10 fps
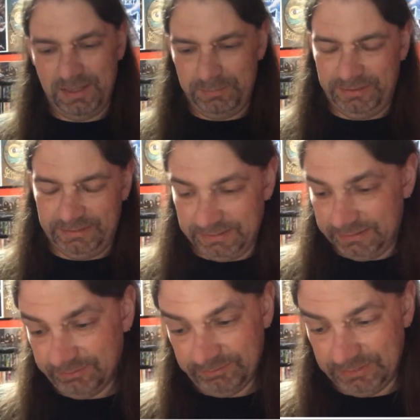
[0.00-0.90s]
I mean, uh,
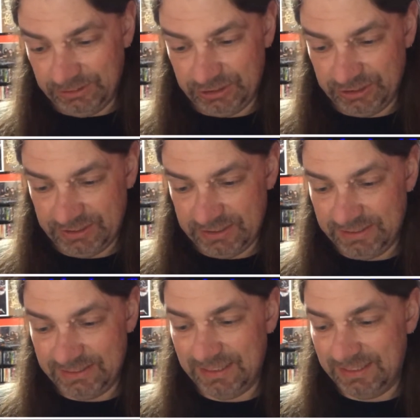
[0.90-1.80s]
it's just
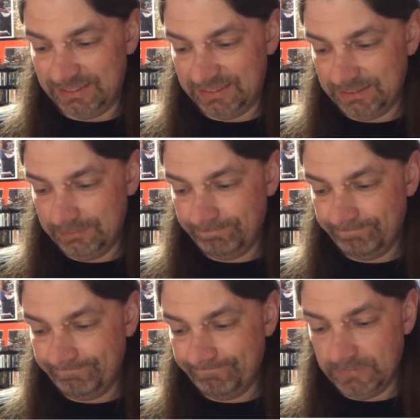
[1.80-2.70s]
intense.
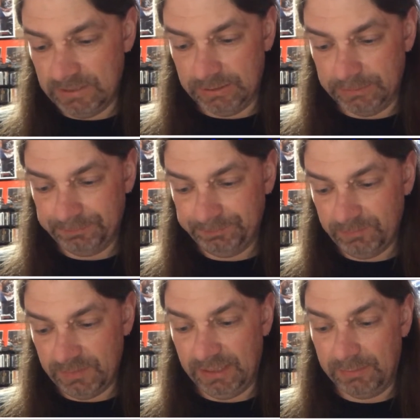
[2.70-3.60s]
You know,
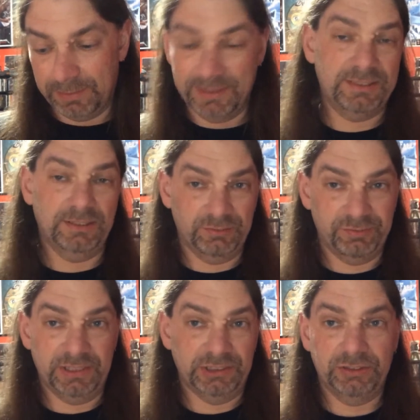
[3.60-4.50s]
you got Bestial
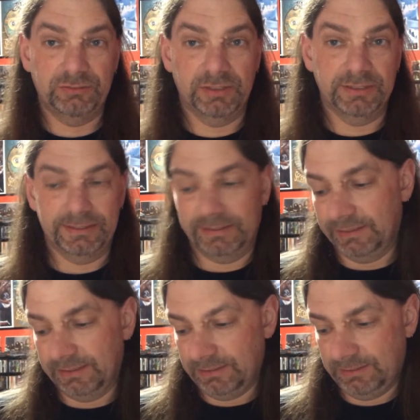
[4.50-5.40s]
Invasion right there.
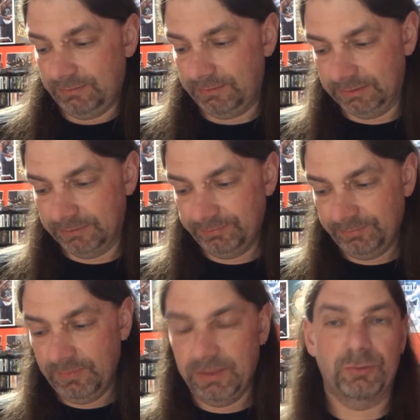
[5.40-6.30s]
That's, you know,
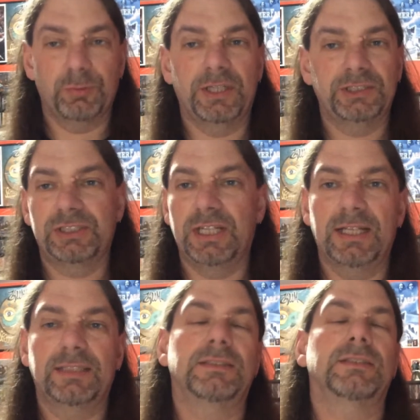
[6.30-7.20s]
Thrash
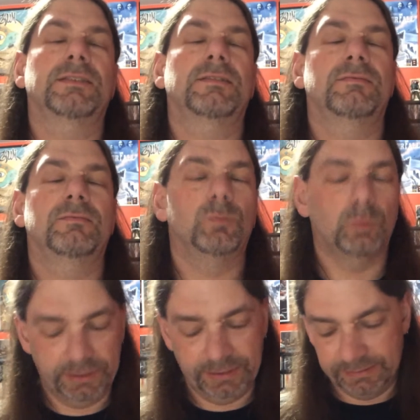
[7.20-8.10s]
Attack is just
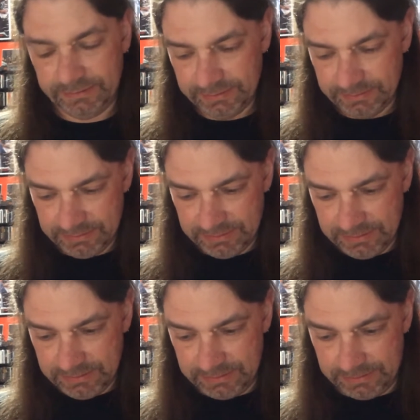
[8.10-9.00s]
wicked.
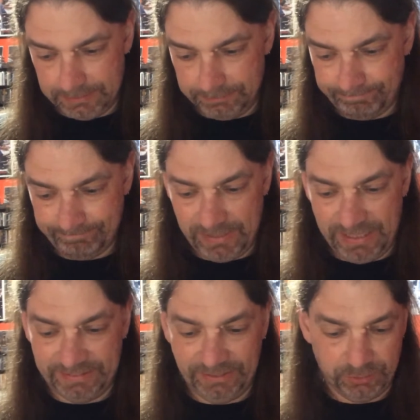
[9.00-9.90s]
Um,
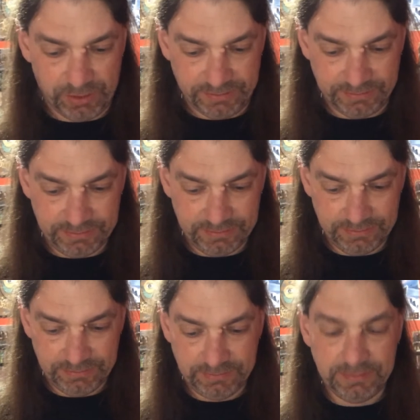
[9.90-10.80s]
Antichrist,
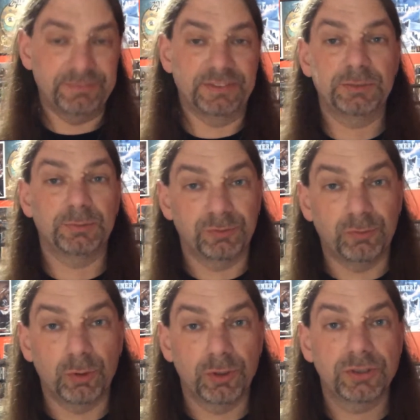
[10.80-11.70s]
Invincible
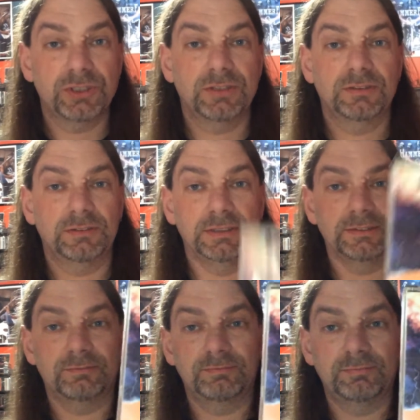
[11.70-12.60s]
Force. Like,
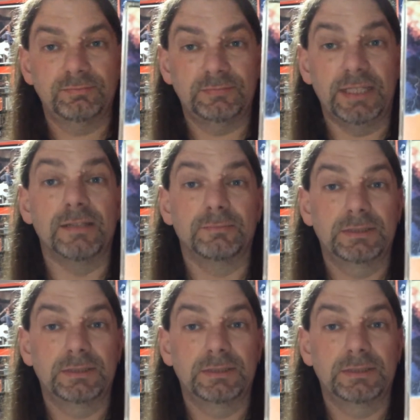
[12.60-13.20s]
damn.